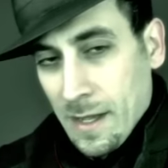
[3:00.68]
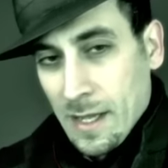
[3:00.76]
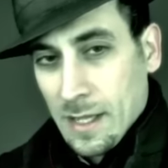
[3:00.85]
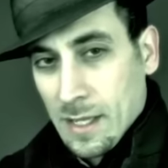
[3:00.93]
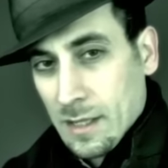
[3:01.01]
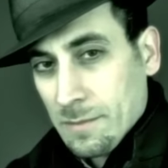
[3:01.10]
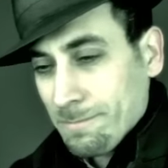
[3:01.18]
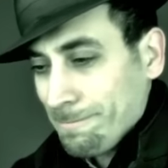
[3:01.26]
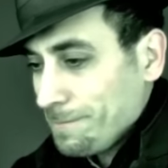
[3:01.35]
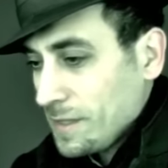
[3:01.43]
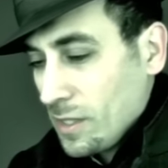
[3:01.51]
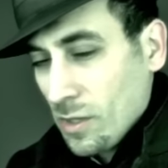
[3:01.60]

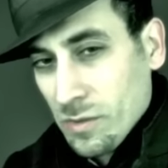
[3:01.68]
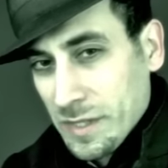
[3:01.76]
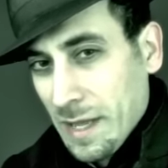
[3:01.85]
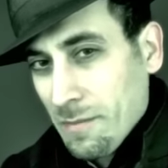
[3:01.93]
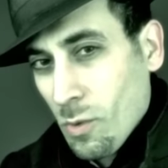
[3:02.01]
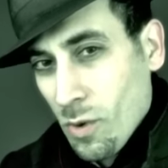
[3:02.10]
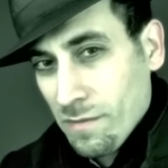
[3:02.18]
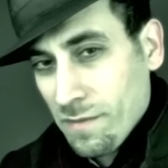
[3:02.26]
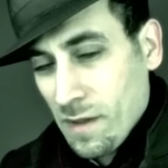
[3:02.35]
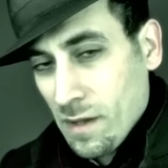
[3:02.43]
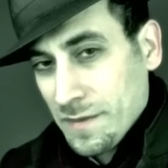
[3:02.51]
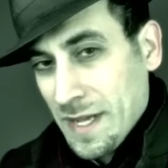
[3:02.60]
get more
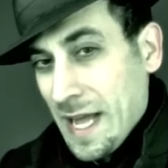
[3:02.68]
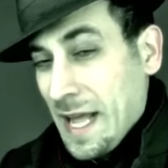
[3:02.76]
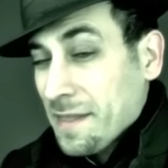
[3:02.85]
involved.